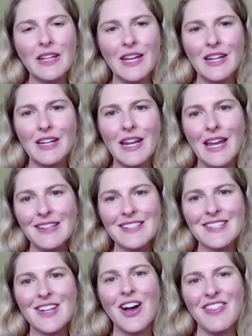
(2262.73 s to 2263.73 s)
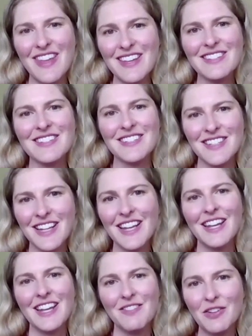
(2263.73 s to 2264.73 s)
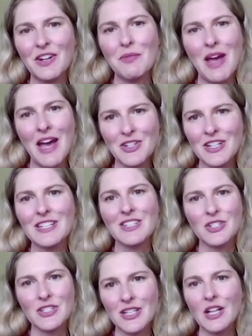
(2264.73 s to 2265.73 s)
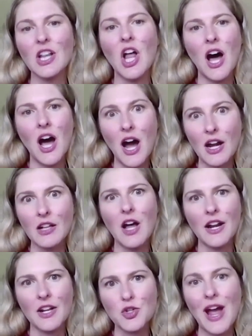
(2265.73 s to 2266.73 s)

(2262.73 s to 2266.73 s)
I think we got about 1.5 billion hits on this.